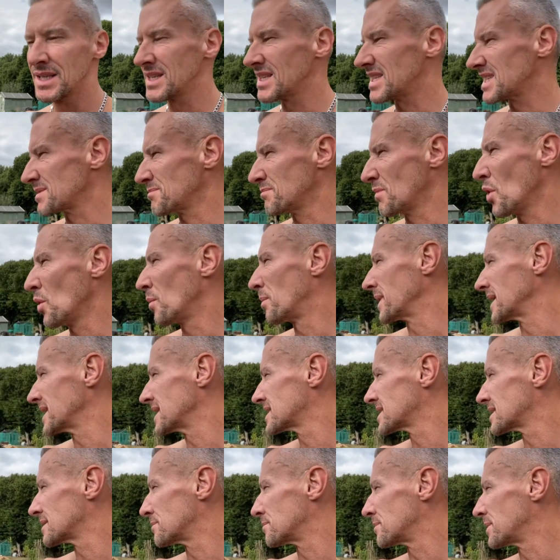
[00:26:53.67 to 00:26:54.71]
There's more
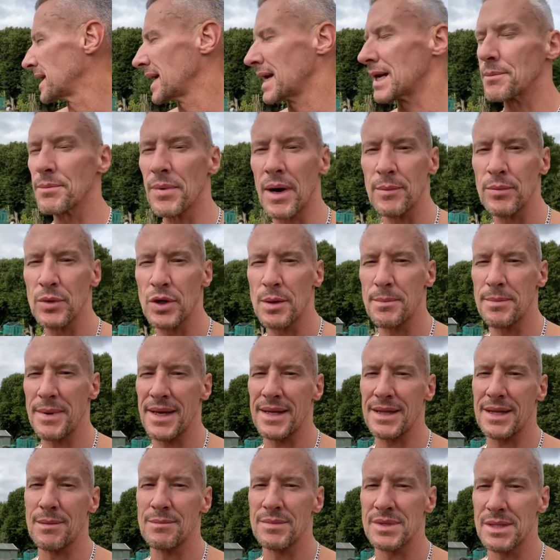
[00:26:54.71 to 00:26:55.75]
beans to pick, but I'm going to pick
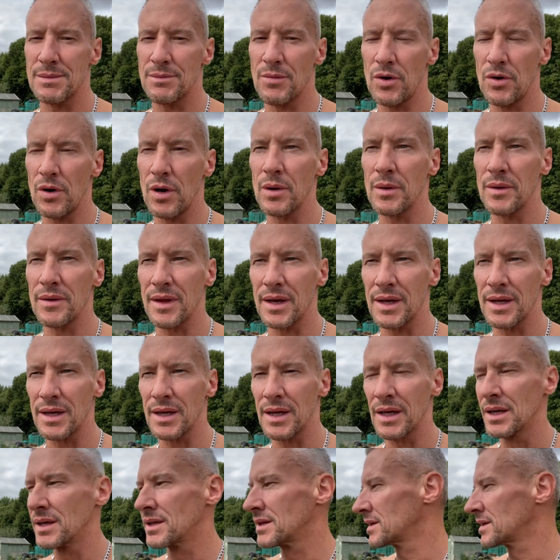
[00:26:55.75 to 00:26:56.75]
them tomorrow, I think.